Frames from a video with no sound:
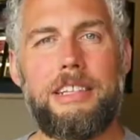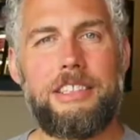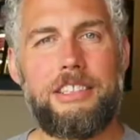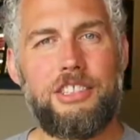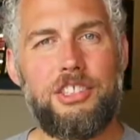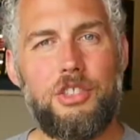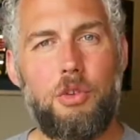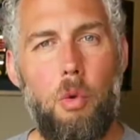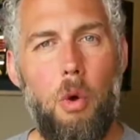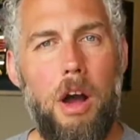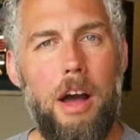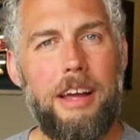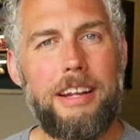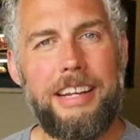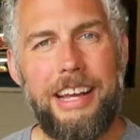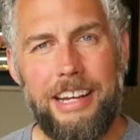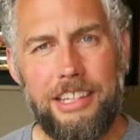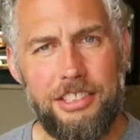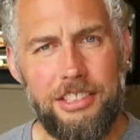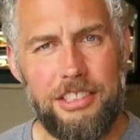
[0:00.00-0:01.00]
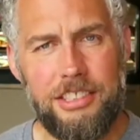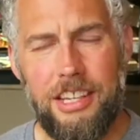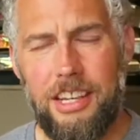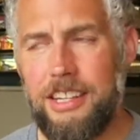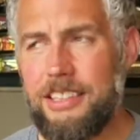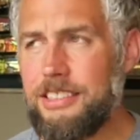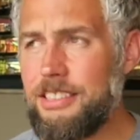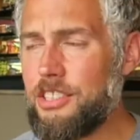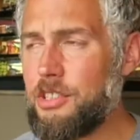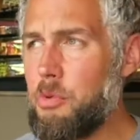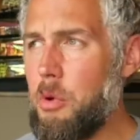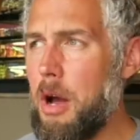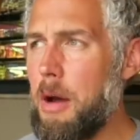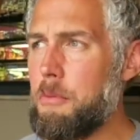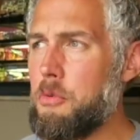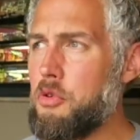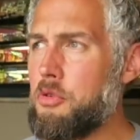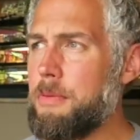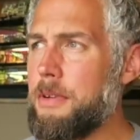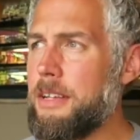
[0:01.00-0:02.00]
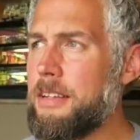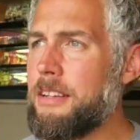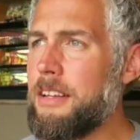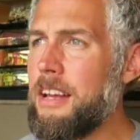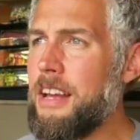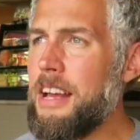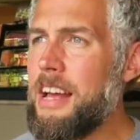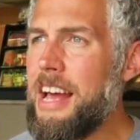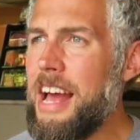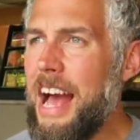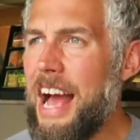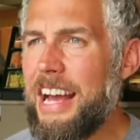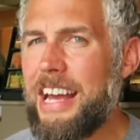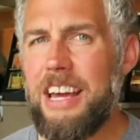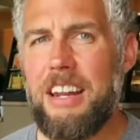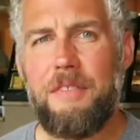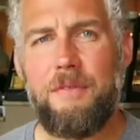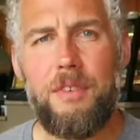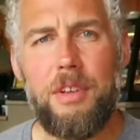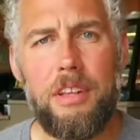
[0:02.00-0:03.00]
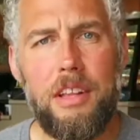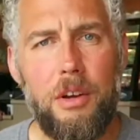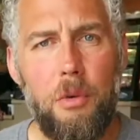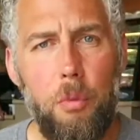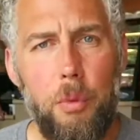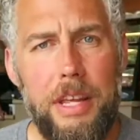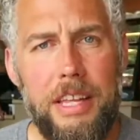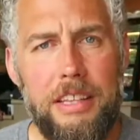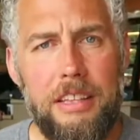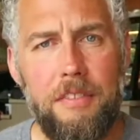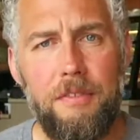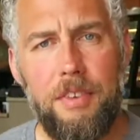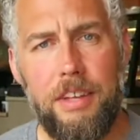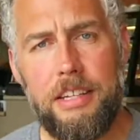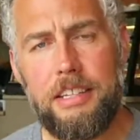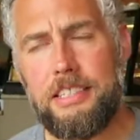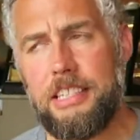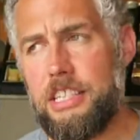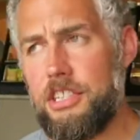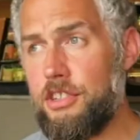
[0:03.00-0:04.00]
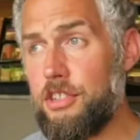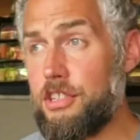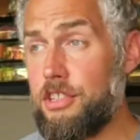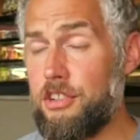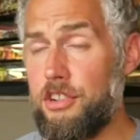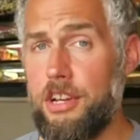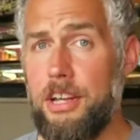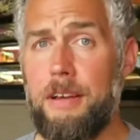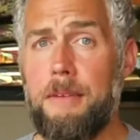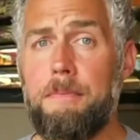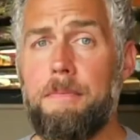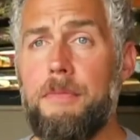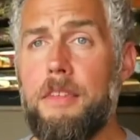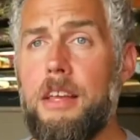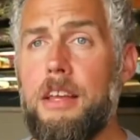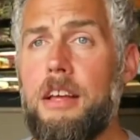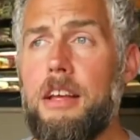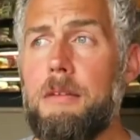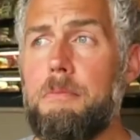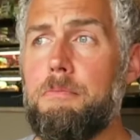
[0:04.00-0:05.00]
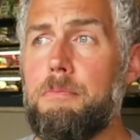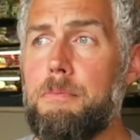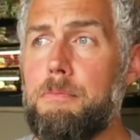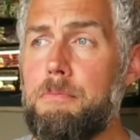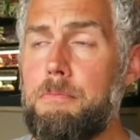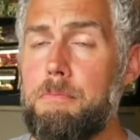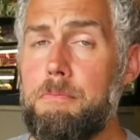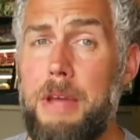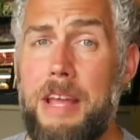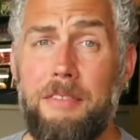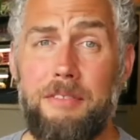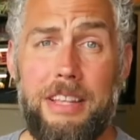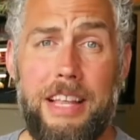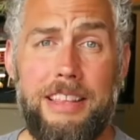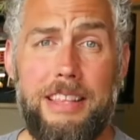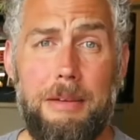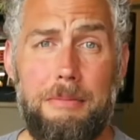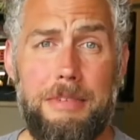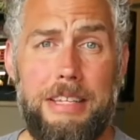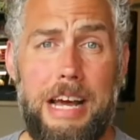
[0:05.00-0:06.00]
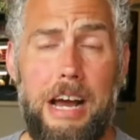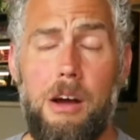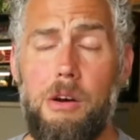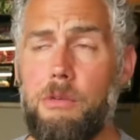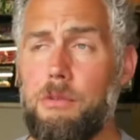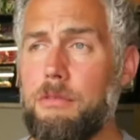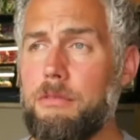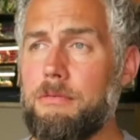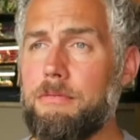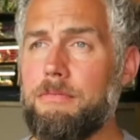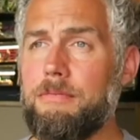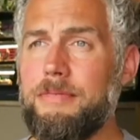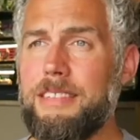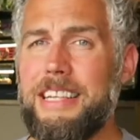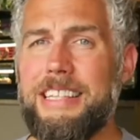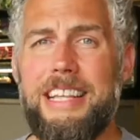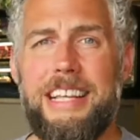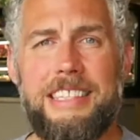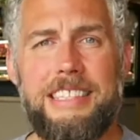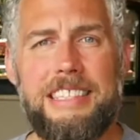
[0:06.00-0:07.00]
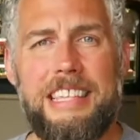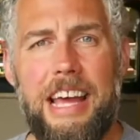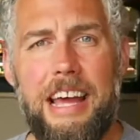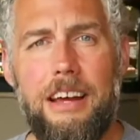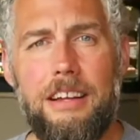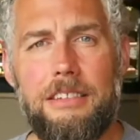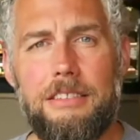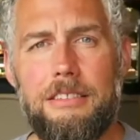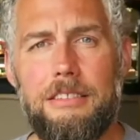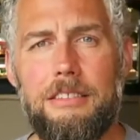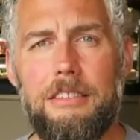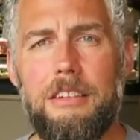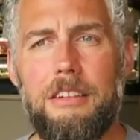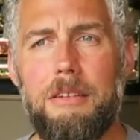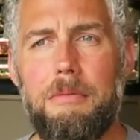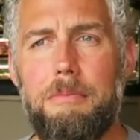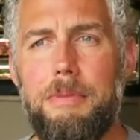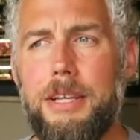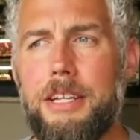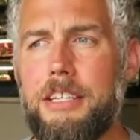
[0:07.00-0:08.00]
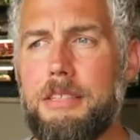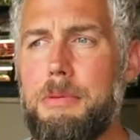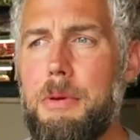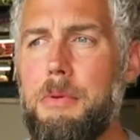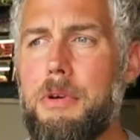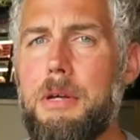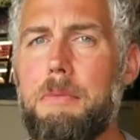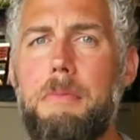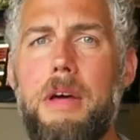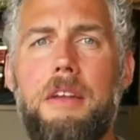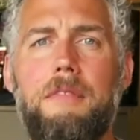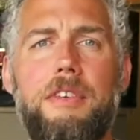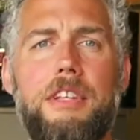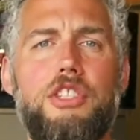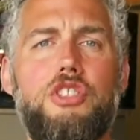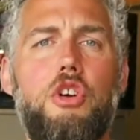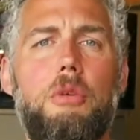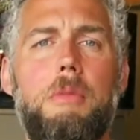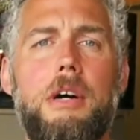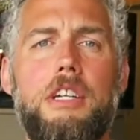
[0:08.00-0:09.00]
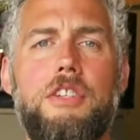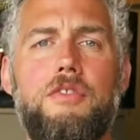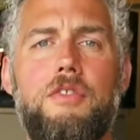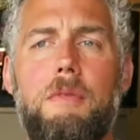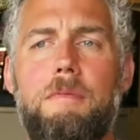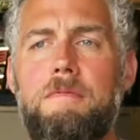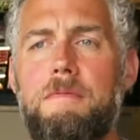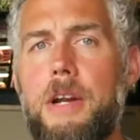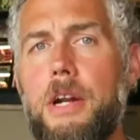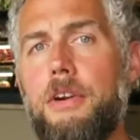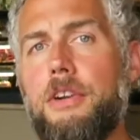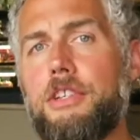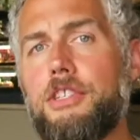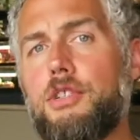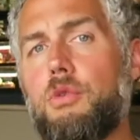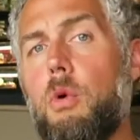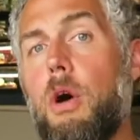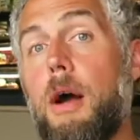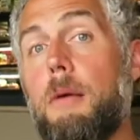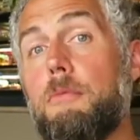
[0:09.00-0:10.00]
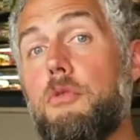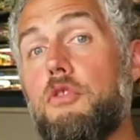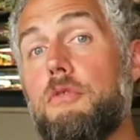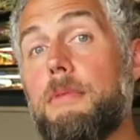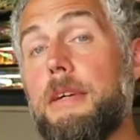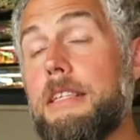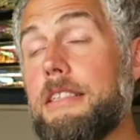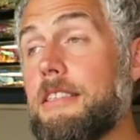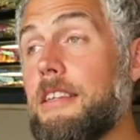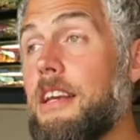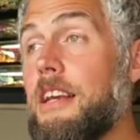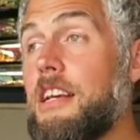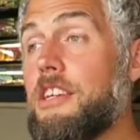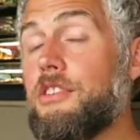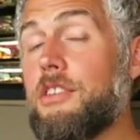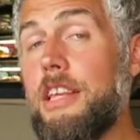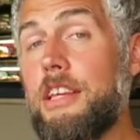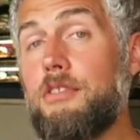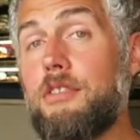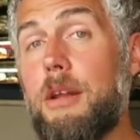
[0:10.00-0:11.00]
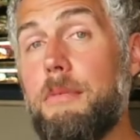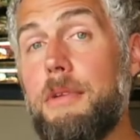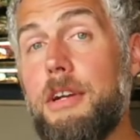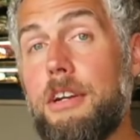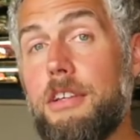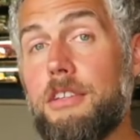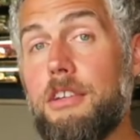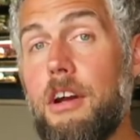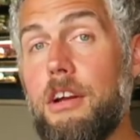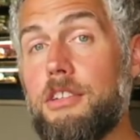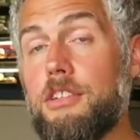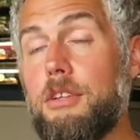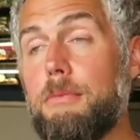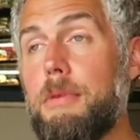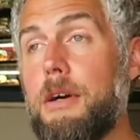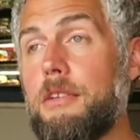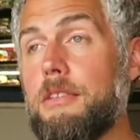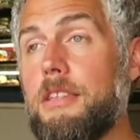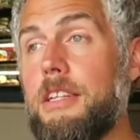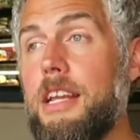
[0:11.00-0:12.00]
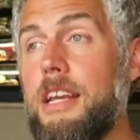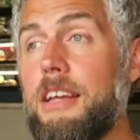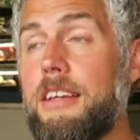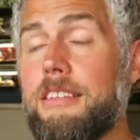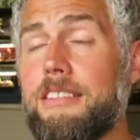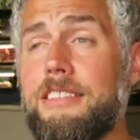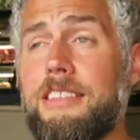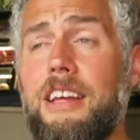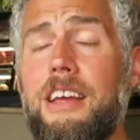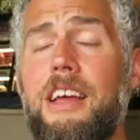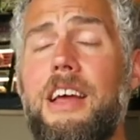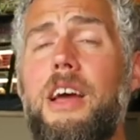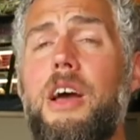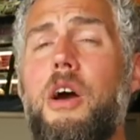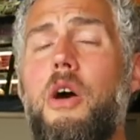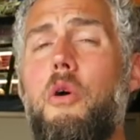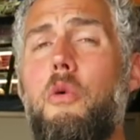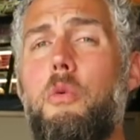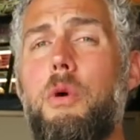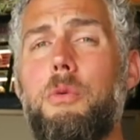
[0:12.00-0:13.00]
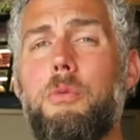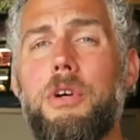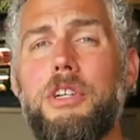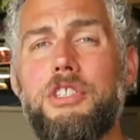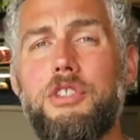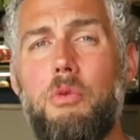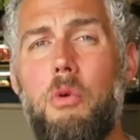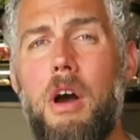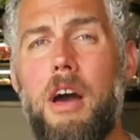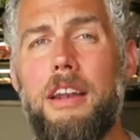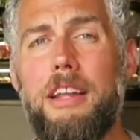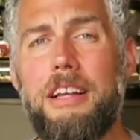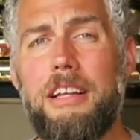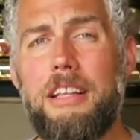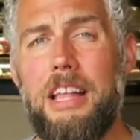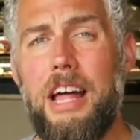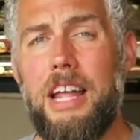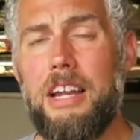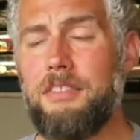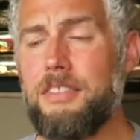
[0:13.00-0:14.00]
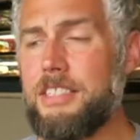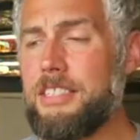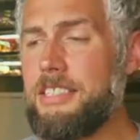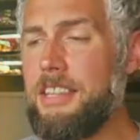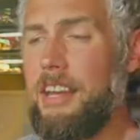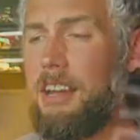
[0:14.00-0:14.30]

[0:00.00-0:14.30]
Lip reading: like the squat exercise, the squat movement, I kind of feel like we in the fitness industry may have let them down, and that's sad because people could benefit so much from various squat movements. So that's what I'm here to talk to you about today is when we're squatting, a lot of us